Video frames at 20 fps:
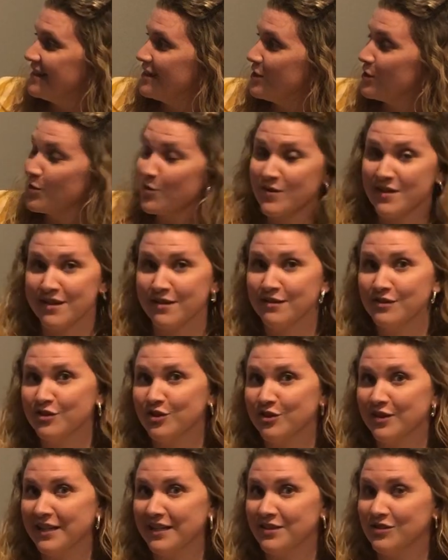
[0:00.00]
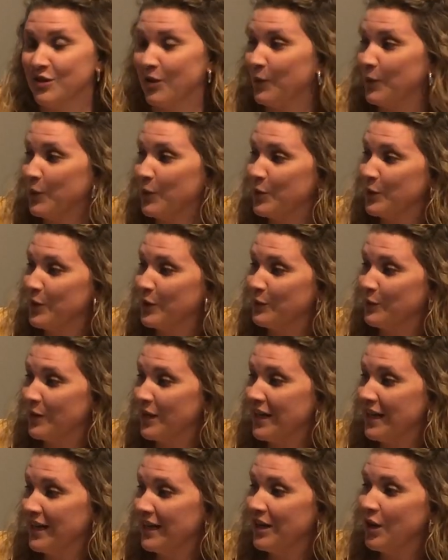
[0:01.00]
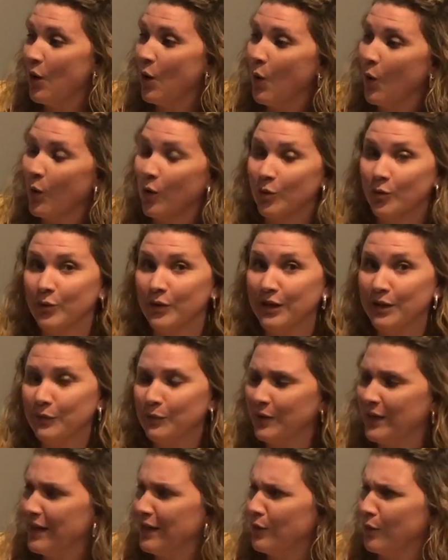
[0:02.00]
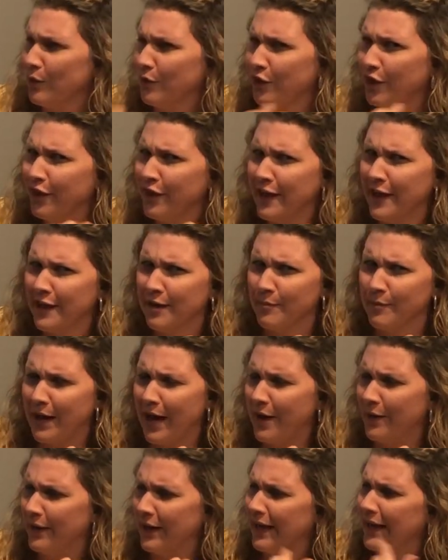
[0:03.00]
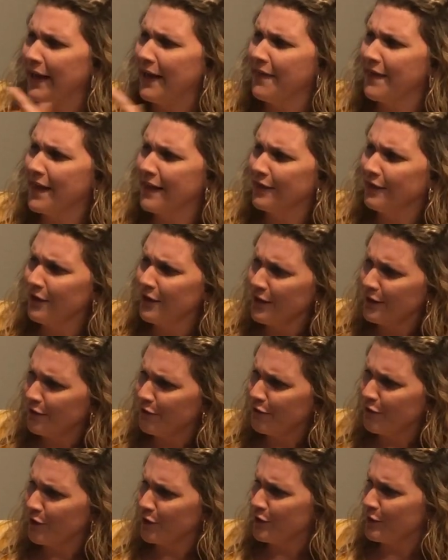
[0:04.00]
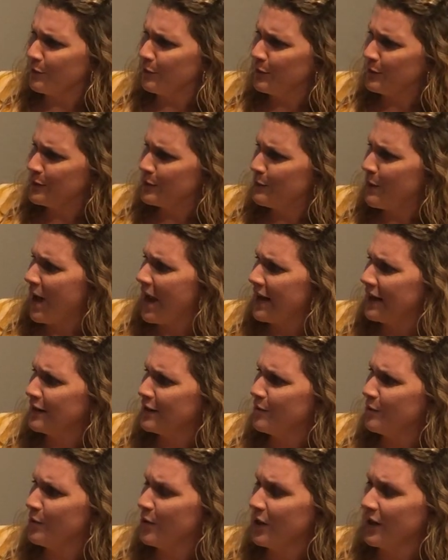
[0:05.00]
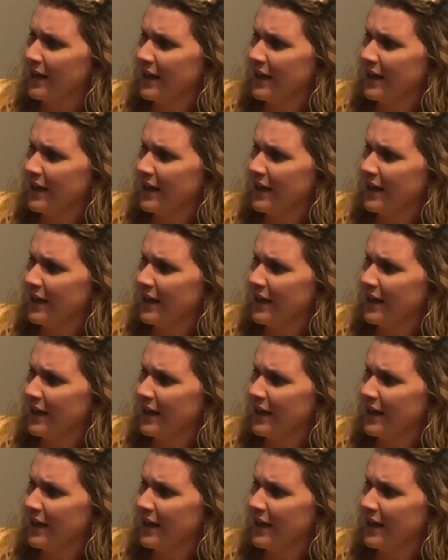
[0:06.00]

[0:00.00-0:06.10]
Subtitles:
So there's your answer. When we read or reread or think about it and then look for the spot in the book,